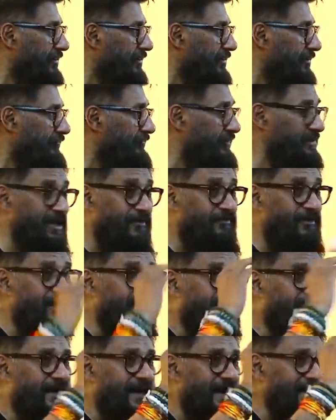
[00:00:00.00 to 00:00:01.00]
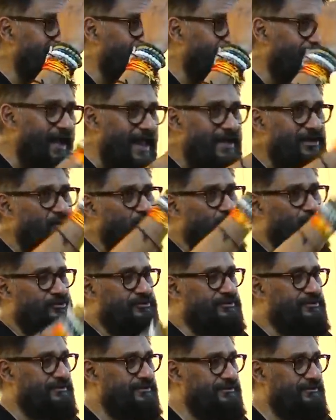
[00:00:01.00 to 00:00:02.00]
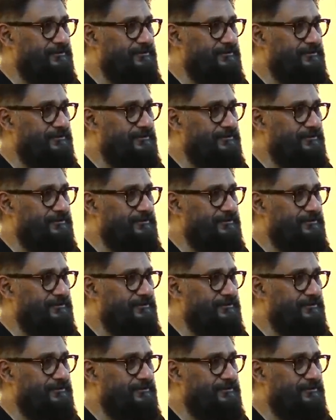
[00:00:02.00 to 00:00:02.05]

with our great values,